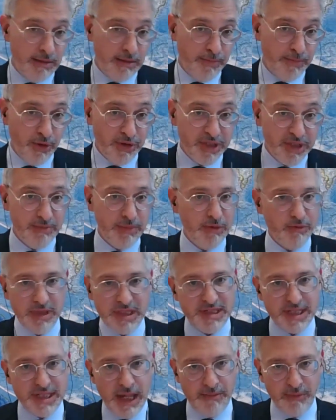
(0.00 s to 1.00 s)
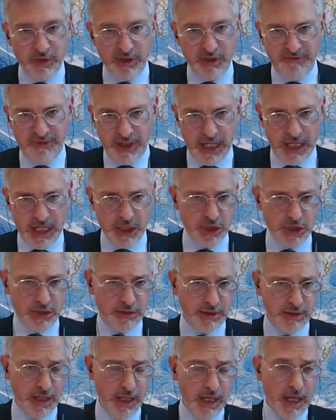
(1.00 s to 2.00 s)
possibly with some
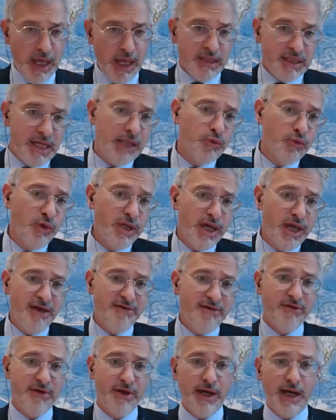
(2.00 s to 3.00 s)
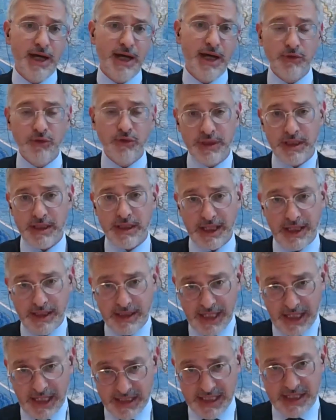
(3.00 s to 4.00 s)
modification. Then we have another
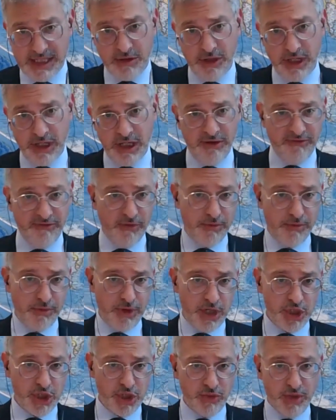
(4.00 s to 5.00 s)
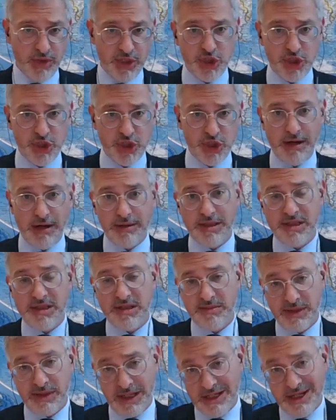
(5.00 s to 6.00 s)
category of operation, which are the
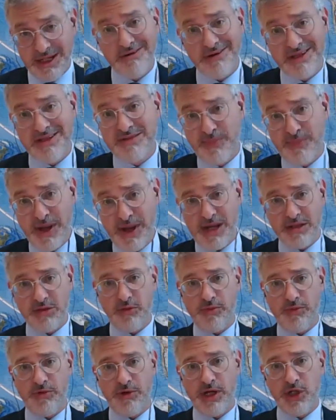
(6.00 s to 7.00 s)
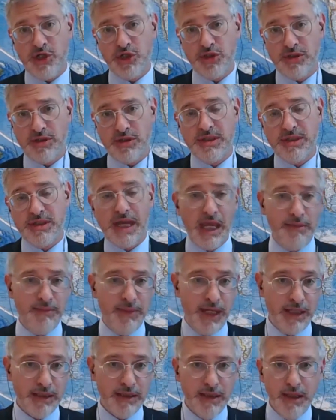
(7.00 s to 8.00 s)
clearly space operations. I
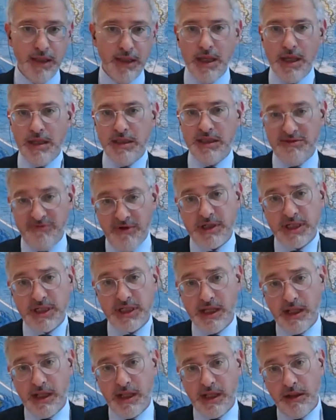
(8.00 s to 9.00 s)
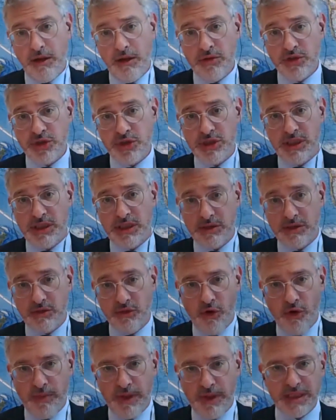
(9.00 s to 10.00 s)
mean, the vertical launch into
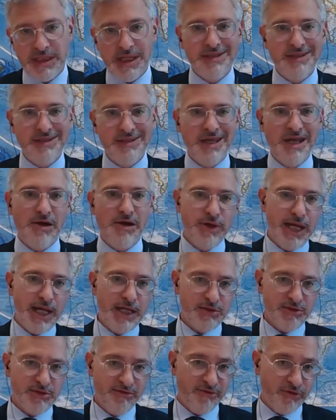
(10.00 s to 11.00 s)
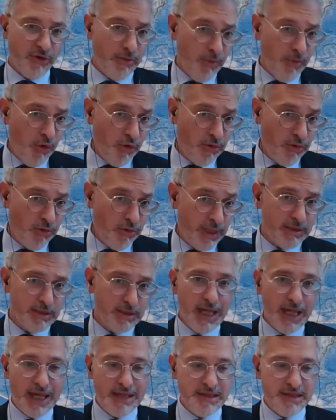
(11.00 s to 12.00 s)
orbit and the re-entry from orbit.
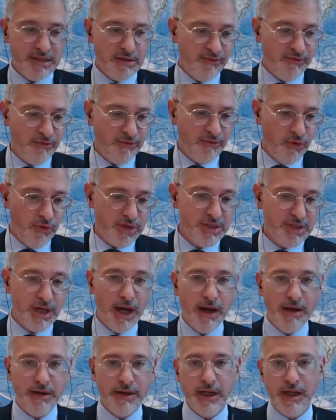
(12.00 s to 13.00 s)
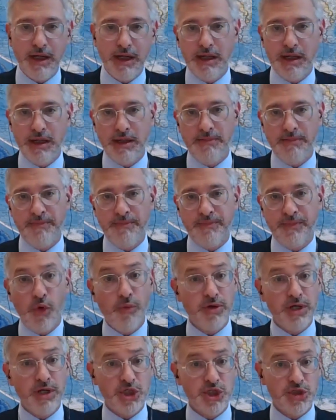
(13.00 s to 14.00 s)
That's, of course, are
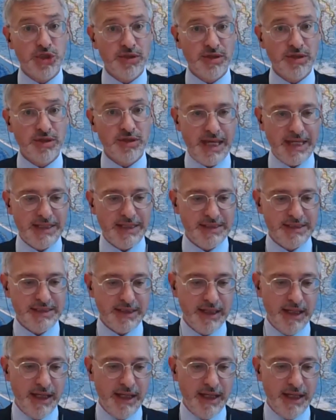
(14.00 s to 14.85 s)
operations that